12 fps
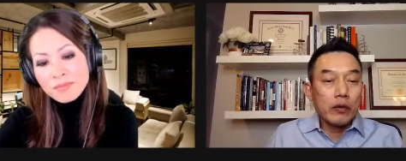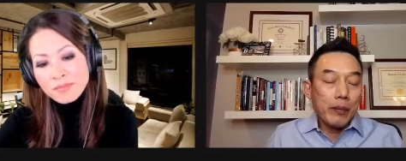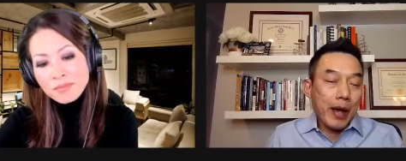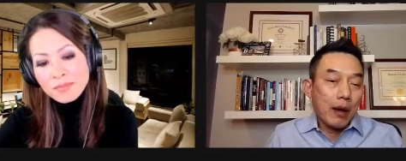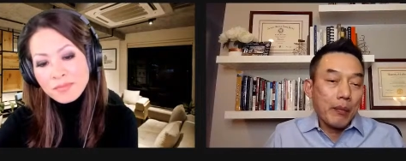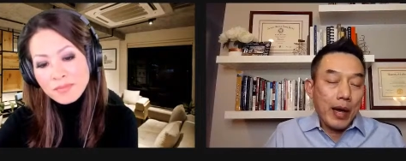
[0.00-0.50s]

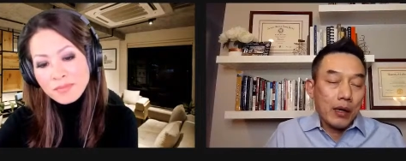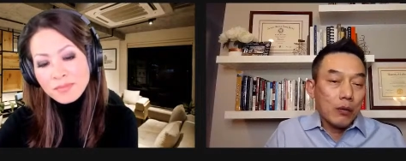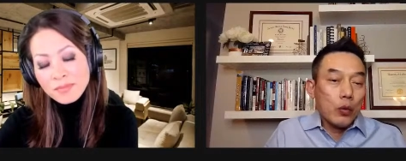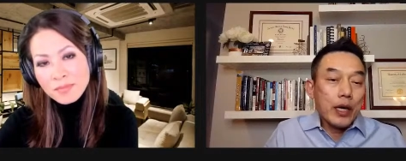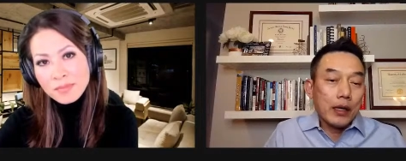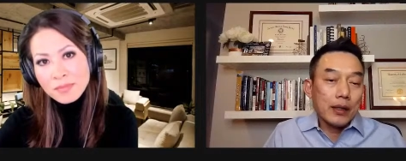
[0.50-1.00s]
Speaker 1: over matter,
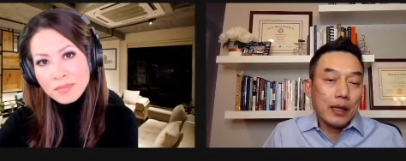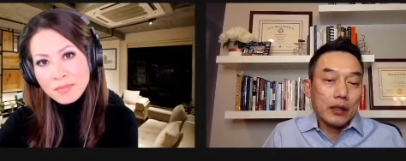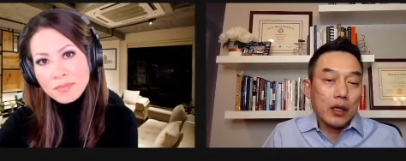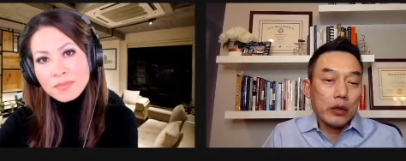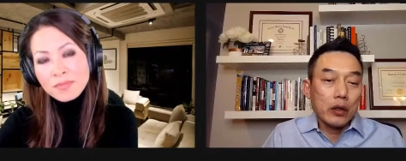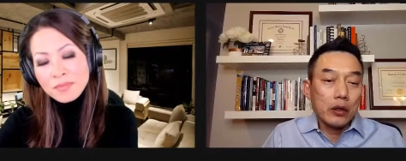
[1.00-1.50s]
matter of weeks,
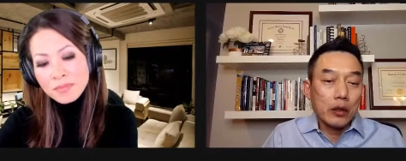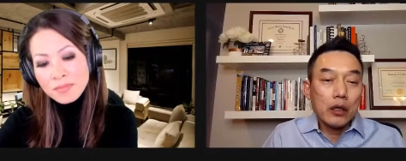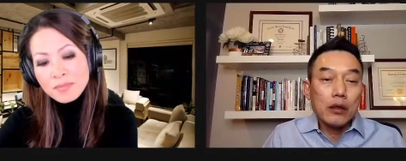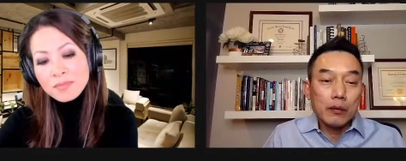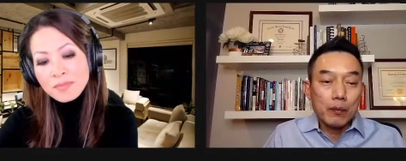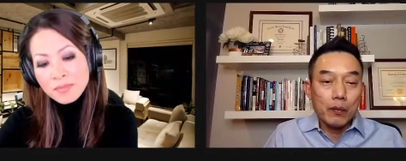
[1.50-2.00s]
and so you
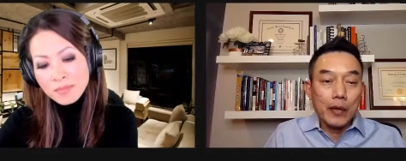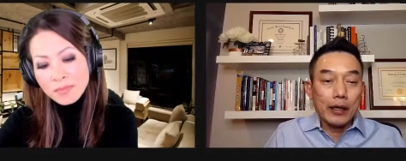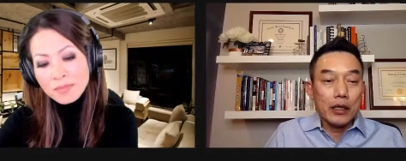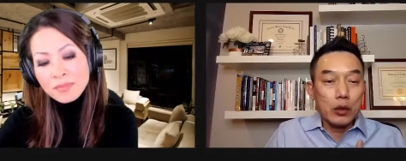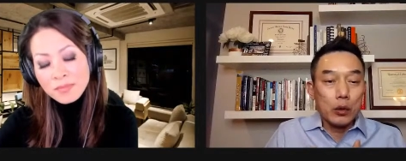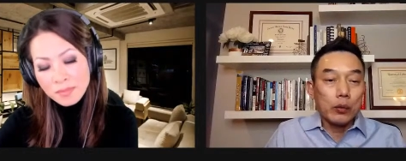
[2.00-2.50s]
look
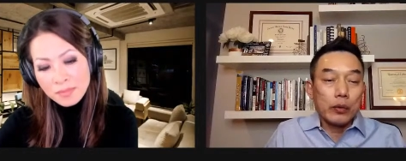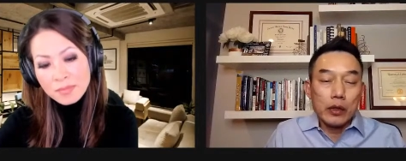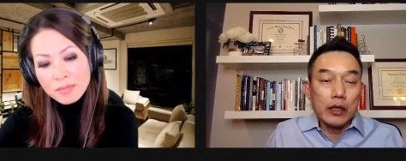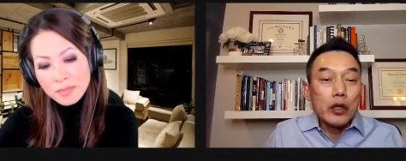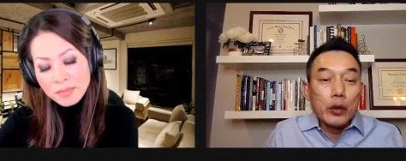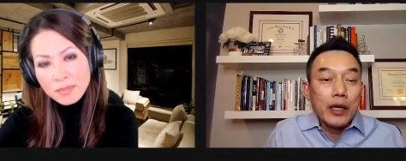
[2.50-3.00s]
like you
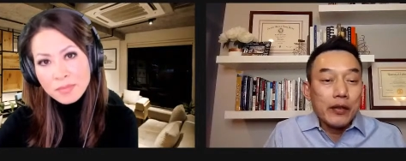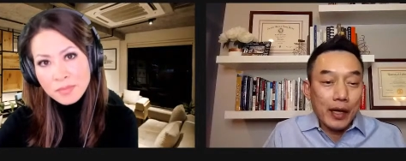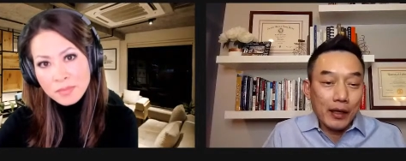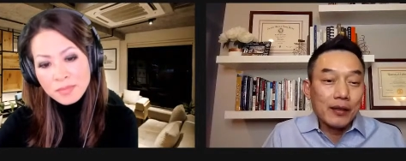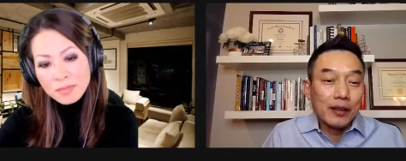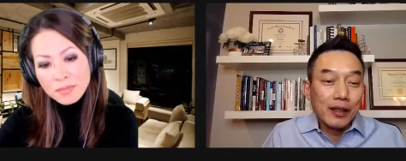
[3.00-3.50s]
didn't do
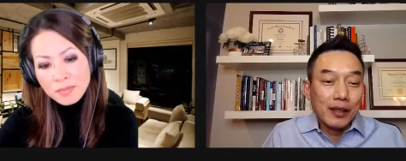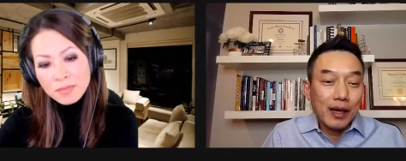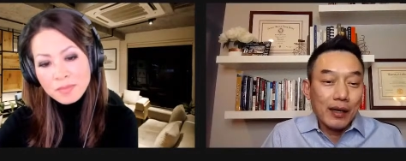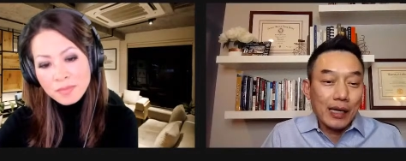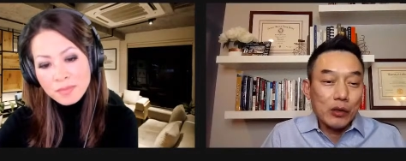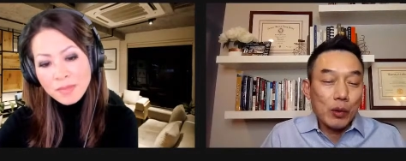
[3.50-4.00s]
anything,
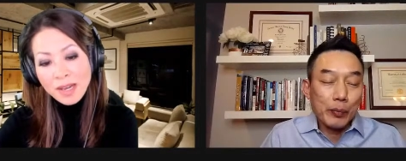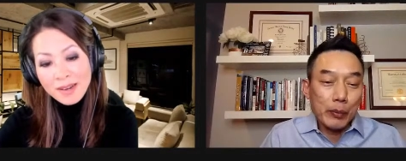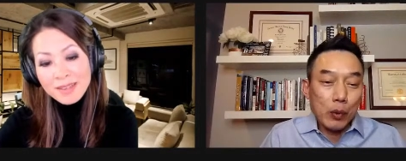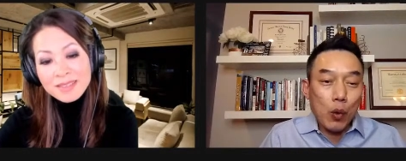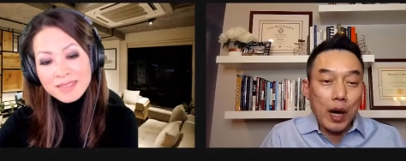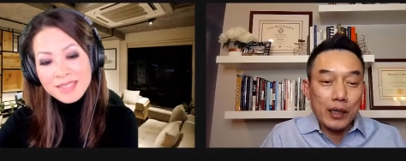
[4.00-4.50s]
and that's what
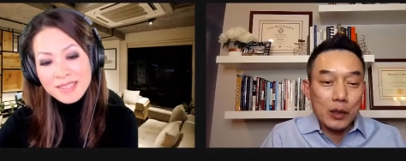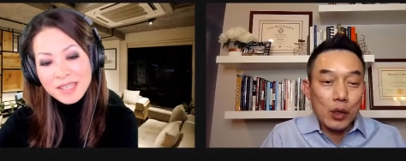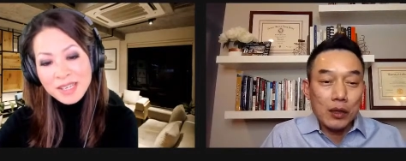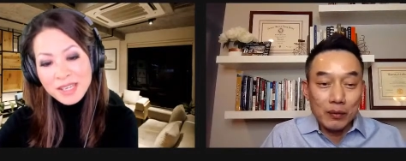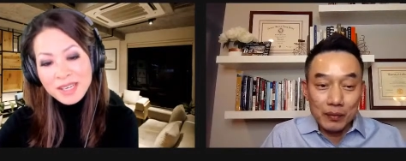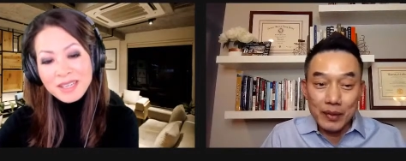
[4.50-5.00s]
-huh. people want as
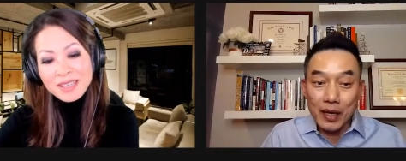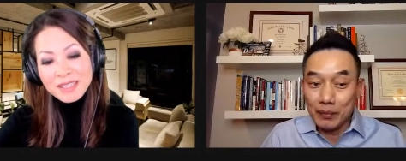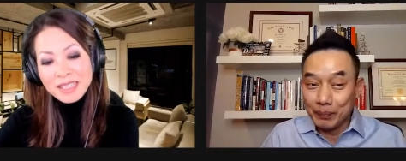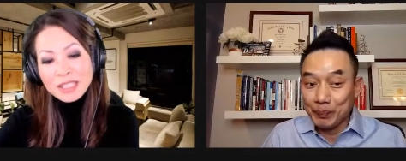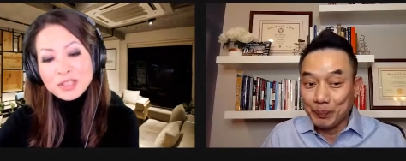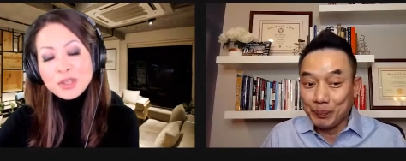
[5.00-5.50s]
well.
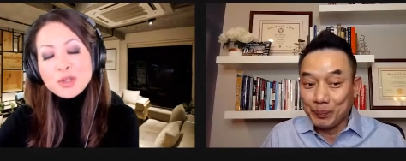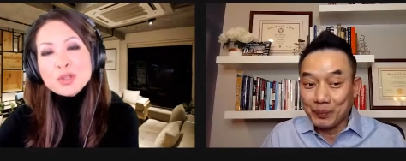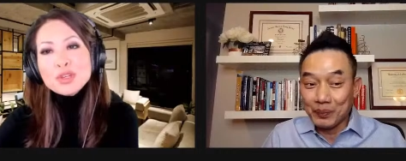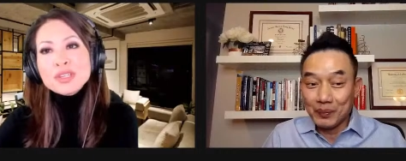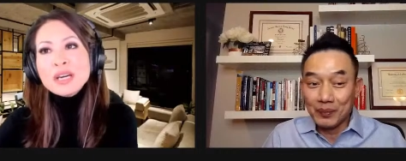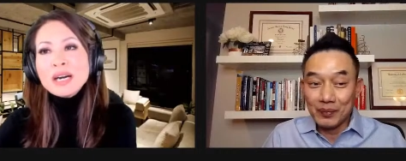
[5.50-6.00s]
Yeah. So
Speaker 2: you
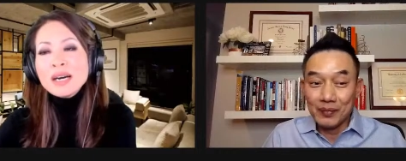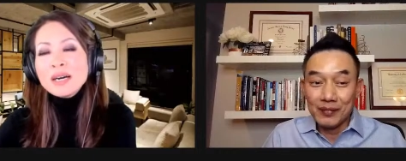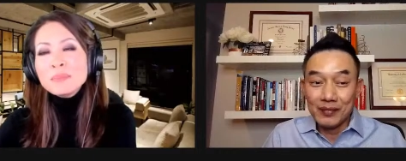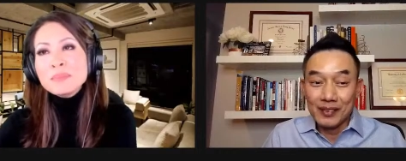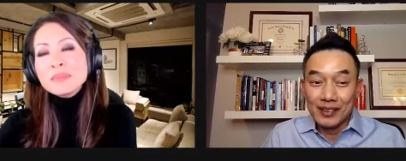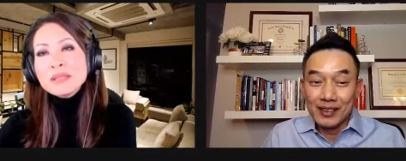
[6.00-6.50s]
look
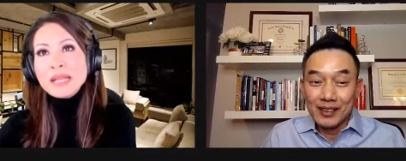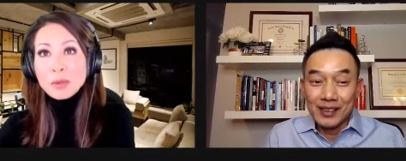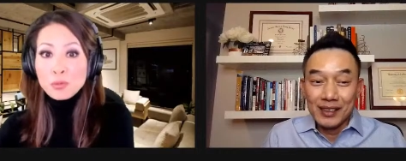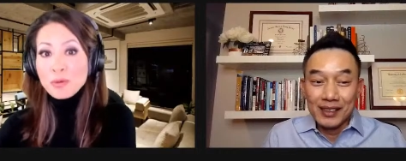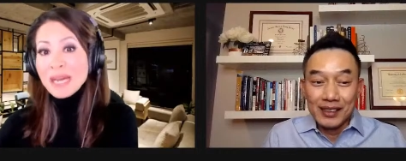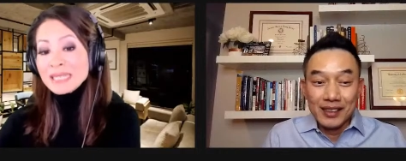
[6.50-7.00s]
um, like
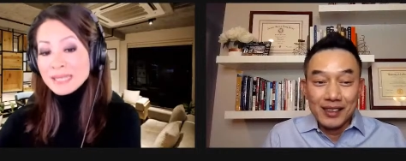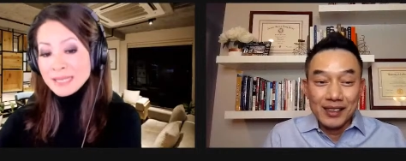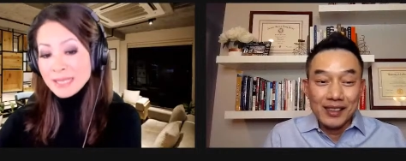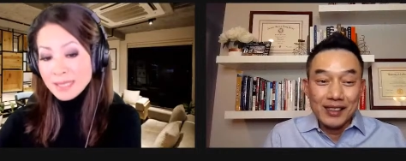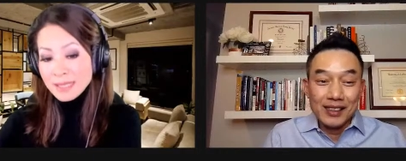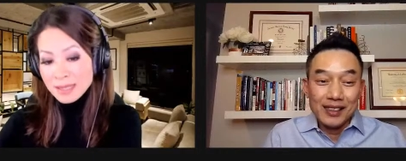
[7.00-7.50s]

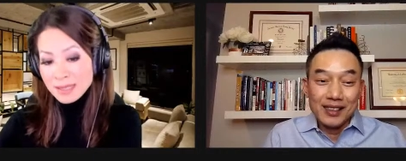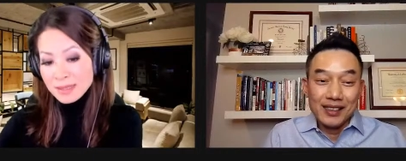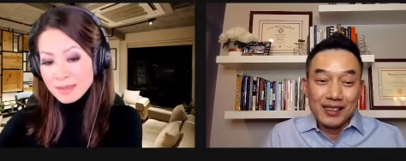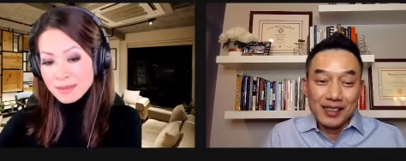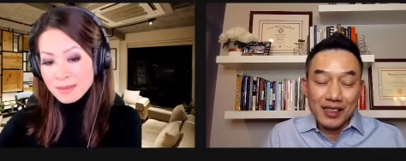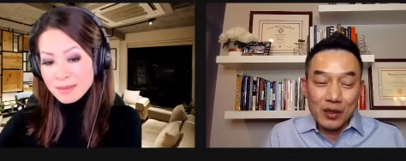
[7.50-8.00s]
rested.
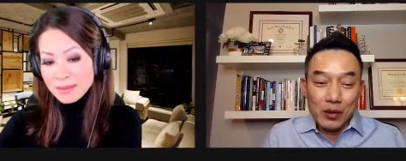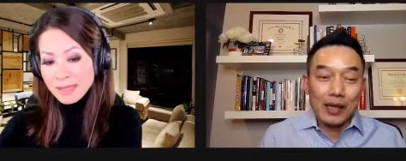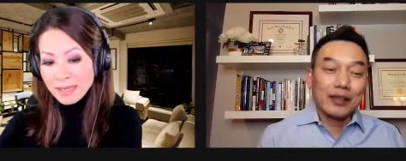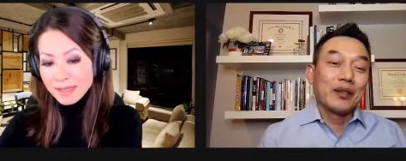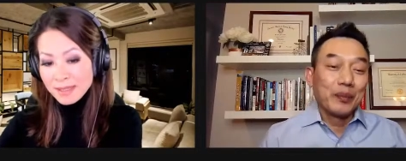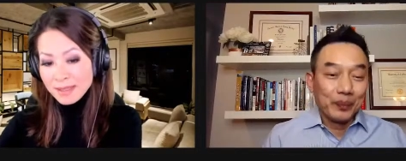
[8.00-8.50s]

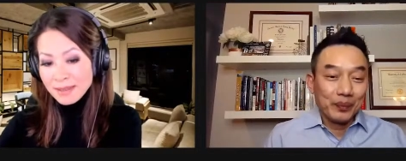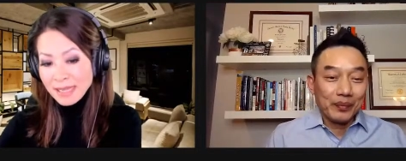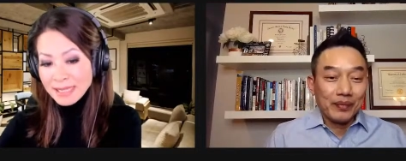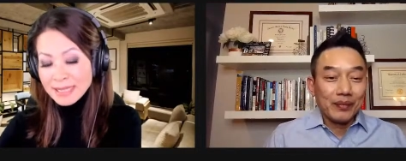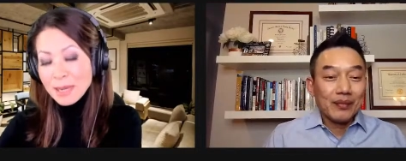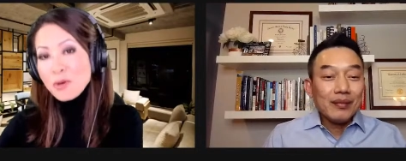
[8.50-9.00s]
Correct. Like,
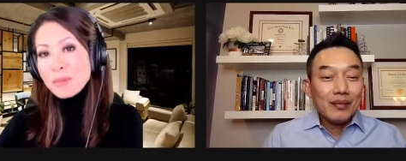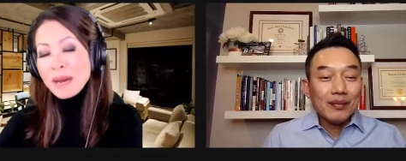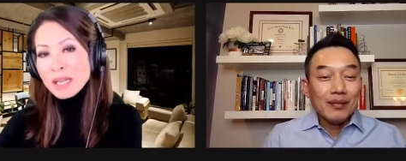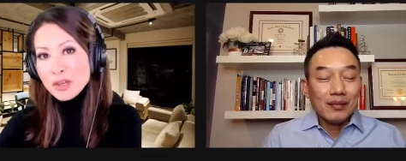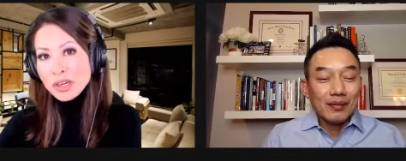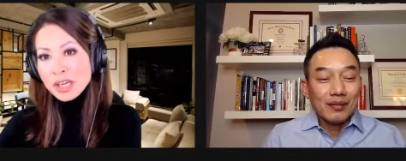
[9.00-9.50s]
like someone
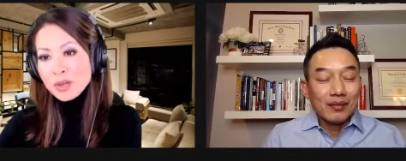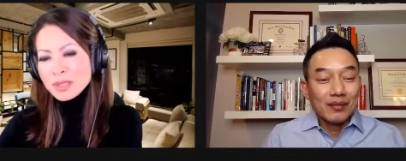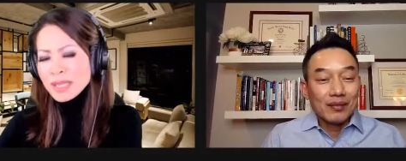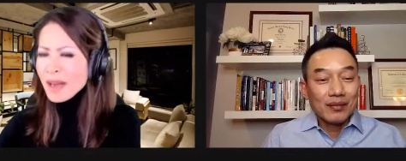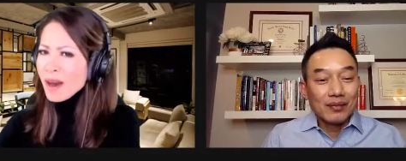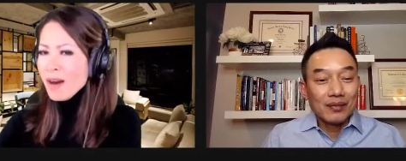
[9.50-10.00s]
might look at you and
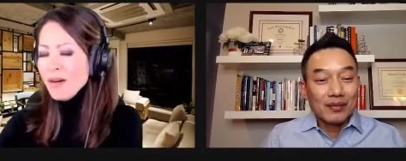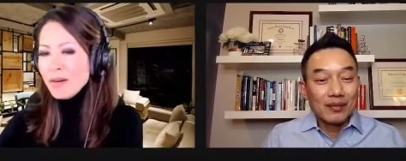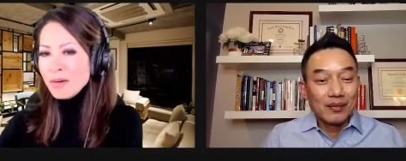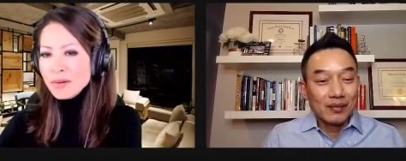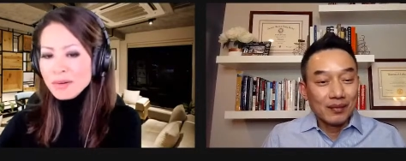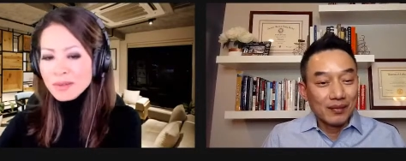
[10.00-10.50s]
say,
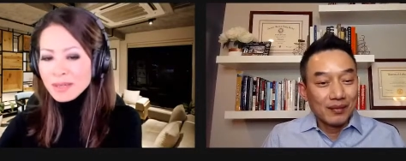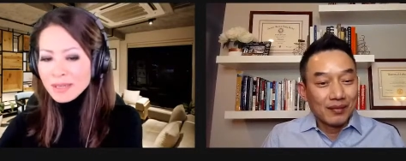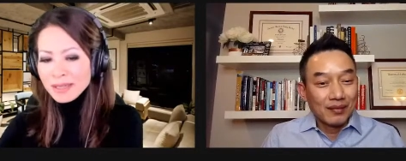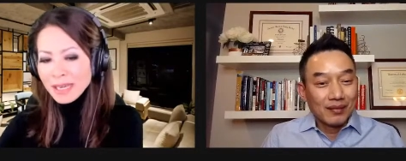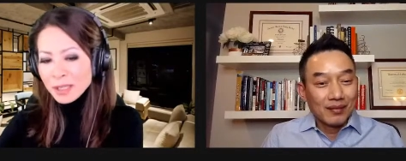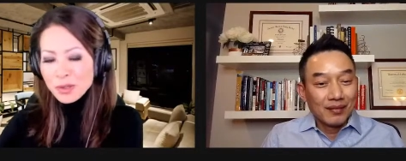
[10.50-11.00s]
"Oh,
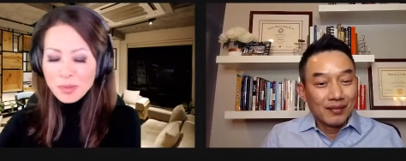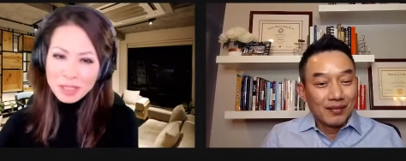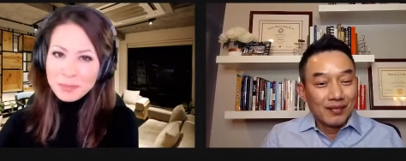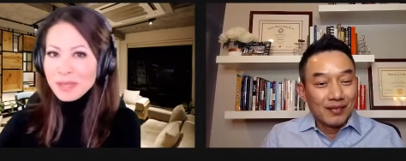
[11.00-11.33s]
like you must be